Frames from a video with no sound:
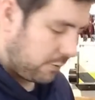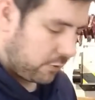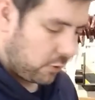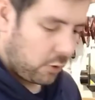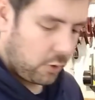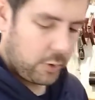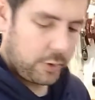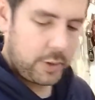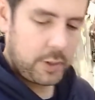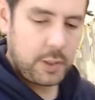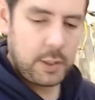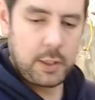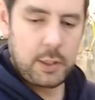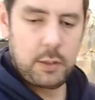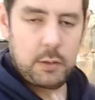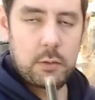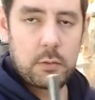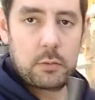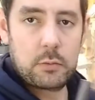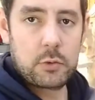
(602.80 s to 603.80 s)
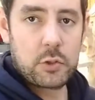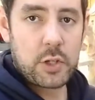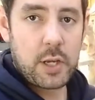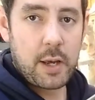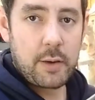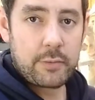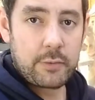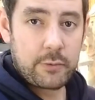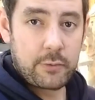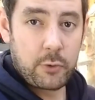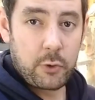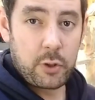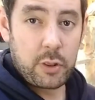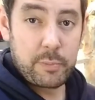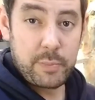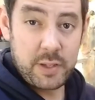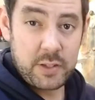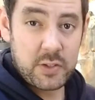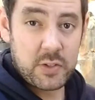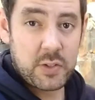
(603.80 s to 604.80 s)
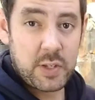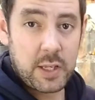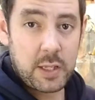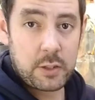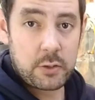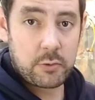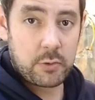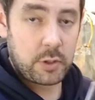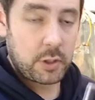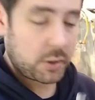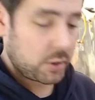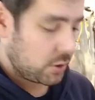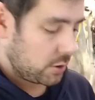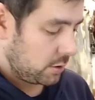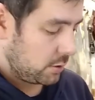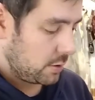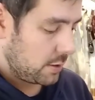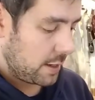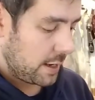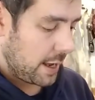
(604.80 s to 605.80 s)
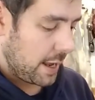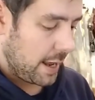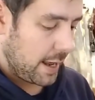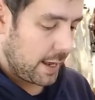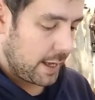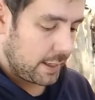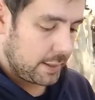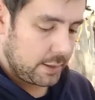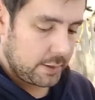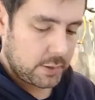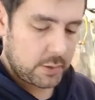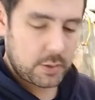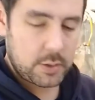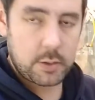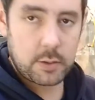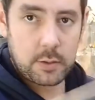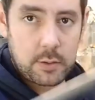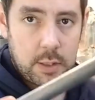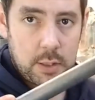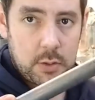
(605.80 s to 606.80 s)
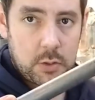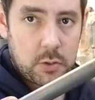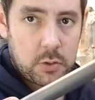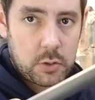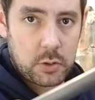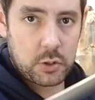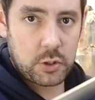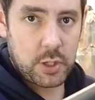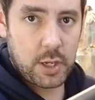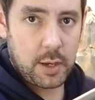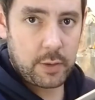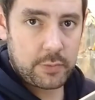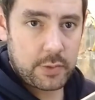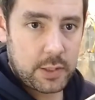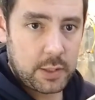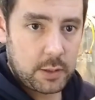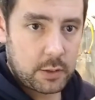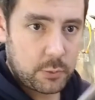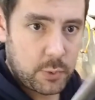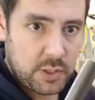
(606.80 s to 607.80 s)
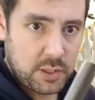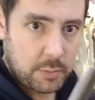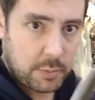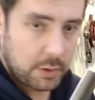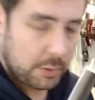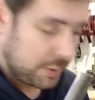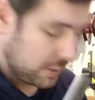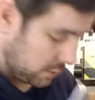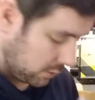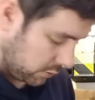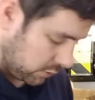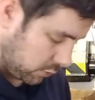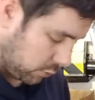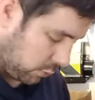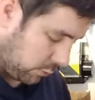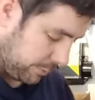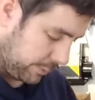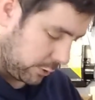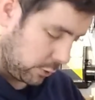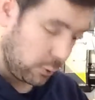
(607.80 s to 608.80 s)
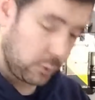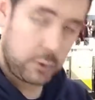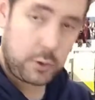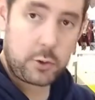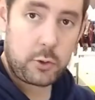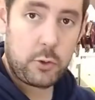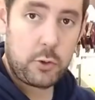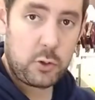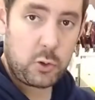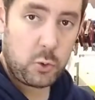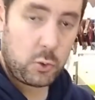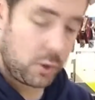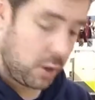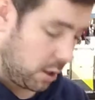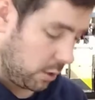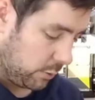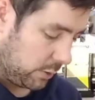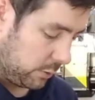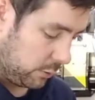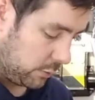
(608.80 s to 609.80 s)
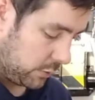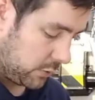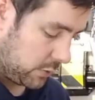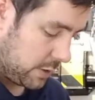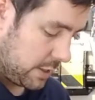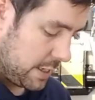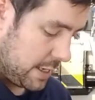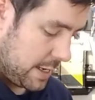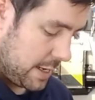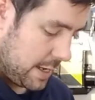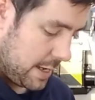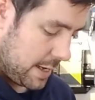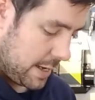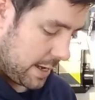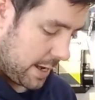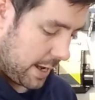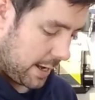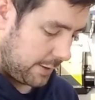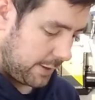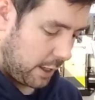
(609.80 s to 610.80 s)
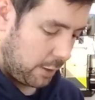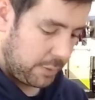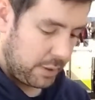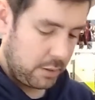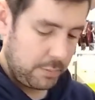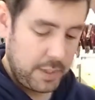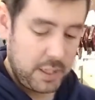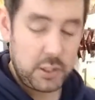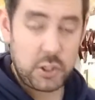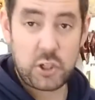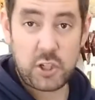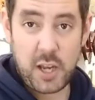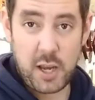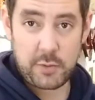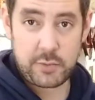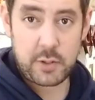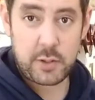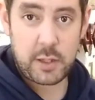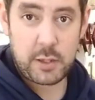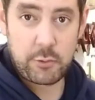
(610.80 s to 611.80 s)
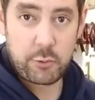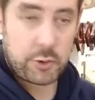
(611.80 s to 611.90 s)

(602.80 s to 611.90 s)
we've got the shaft for the mid-stage reduction, and this shaft here, 20mm, will be going through the go-kart wheels, and that'll be the main shaft that they